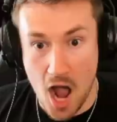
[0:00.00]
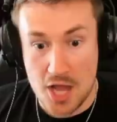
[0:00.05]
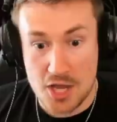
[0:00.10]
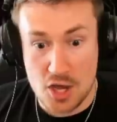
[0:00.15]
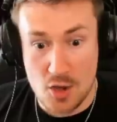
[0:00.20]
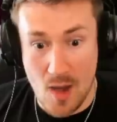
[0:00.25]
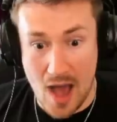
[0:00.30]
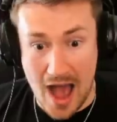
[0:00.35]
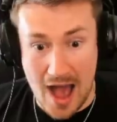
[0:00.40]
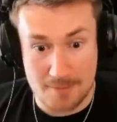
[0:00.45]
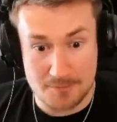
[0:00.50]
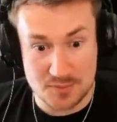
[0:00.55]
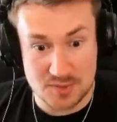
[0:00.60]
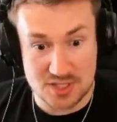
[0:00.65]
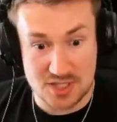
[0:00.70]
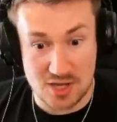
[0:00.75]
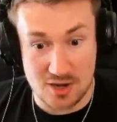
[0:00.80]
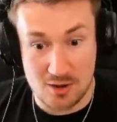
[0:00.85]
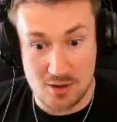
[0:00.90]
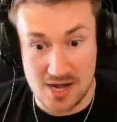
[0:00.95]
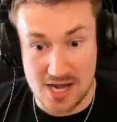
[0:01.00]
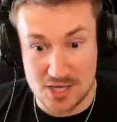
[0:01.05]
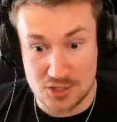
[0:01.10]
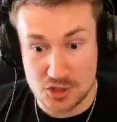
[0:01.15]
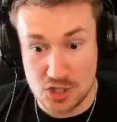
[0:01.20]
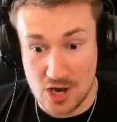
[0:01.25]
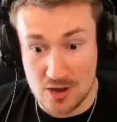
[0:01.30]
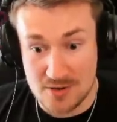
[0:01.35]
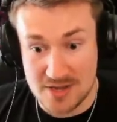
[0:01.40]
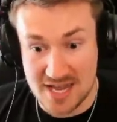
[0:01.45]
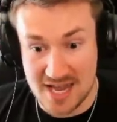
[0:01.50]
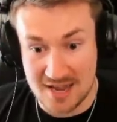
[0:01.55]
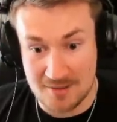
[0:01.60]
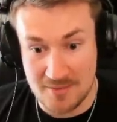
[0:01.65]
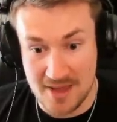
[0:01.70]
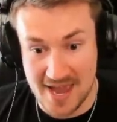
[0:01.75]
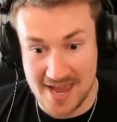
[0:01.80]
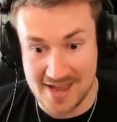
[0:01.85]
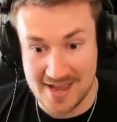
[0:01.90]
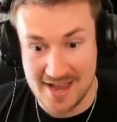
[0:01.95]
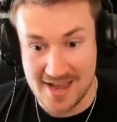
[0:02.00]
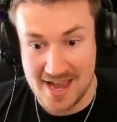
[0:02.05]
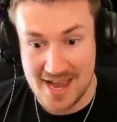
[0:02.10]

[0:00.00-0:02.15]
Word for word: Are you absolutely joking me?